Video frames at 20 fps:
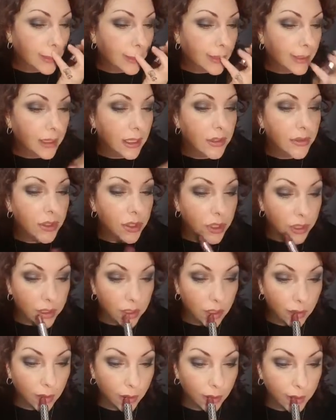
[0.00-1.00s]
And it gives
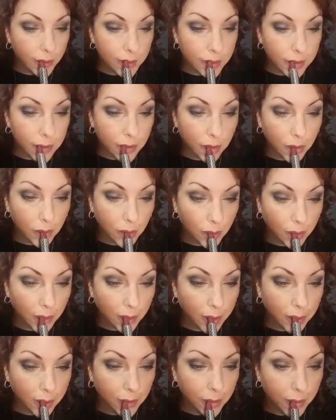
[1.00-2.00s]
just a nice
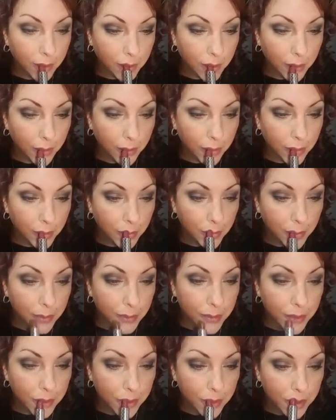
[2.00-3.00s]
light color,
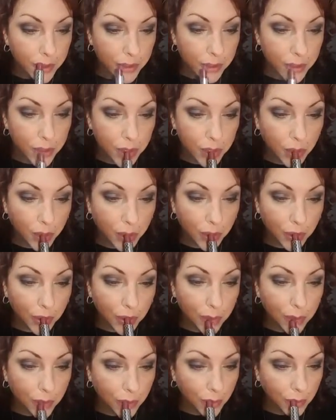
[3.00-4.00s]
so it's a
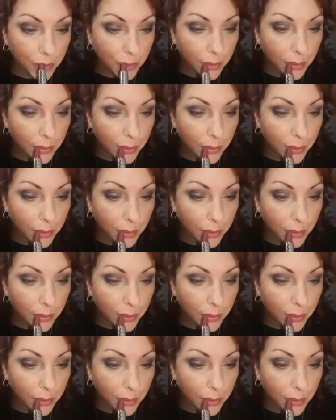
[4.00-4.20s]
sheer.